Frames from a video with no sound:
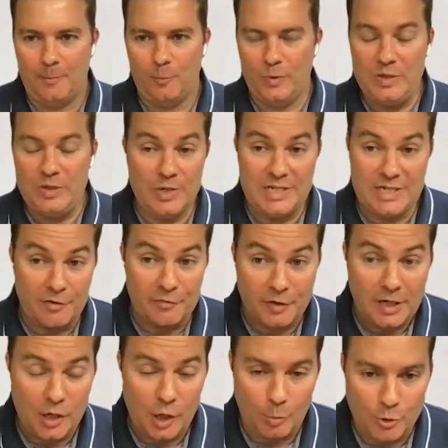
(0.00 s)
We
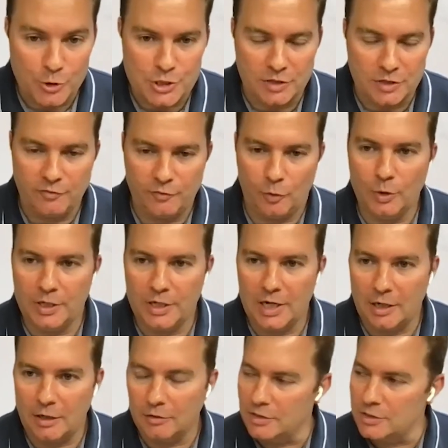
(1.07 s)
definitely are pushing forward
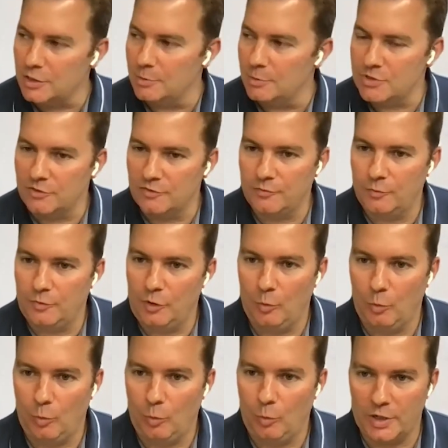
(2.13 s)
now in terms of
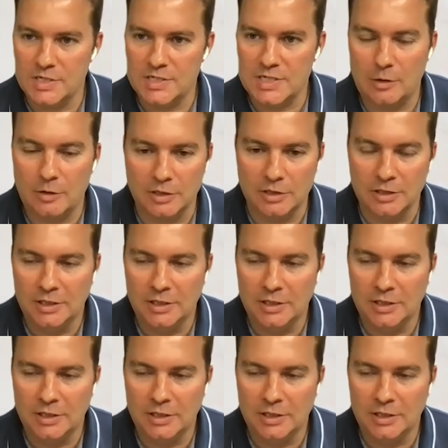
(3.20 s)
what is our